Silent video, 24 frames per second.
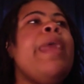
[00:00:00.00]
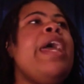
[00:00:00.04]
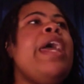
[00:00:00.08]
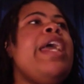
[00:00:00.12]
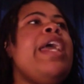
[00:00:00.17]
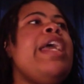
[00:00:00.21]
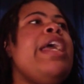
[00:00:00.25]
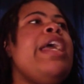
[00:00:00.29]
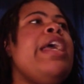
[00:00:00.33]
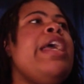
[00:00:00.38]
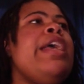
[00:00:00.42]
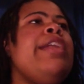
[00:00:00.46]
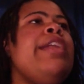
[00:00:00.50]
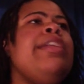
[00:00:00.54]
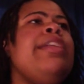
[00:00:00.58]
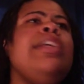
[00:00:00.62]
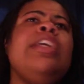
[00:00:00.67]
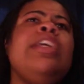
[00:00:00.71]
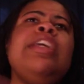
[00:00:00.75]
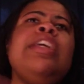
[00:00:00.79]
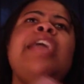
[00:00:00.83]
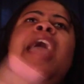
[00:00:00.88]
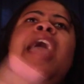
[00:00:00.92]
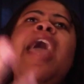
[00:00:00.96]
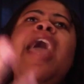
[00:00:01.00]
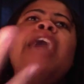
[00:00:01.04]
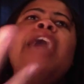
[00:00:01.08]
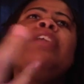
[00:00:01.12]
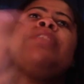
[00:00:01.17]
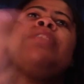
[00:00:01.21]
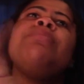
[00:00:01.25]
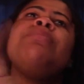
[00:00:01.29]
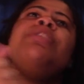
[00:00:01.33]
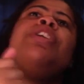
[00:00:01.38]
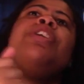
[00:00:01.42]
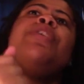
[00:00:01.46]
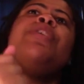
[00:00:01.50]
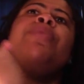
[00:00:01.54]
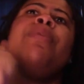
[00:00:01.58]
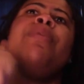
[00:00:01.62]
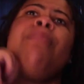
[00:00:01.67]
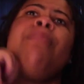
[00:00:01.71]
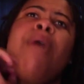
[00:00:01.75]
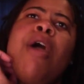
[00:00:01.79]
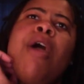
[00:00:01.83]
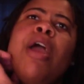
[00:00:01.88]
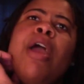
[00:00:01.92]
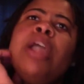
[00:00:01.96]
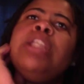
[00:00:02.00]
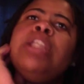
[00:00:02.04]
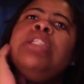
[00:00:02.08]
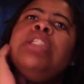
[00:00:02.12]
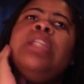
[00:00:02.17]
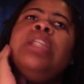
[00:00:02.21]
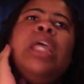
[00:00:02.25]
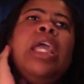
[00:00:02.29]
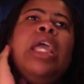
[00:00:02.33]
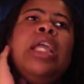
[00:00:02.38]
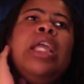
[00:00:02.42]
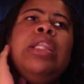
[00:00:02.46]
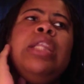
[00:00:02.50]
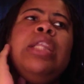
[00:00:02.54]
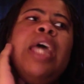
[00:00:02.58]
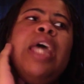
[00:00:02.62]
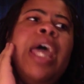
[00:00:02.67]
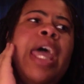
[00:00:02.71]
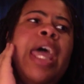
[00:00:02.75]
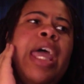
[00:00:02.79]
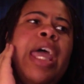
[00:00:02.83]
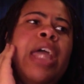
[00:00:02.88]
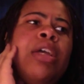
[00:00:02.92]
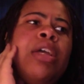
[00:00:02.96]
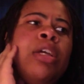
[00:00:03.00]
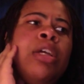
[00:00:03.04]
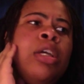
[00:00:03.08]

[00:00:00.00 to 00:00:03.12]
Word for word: And he had some little remarks saying that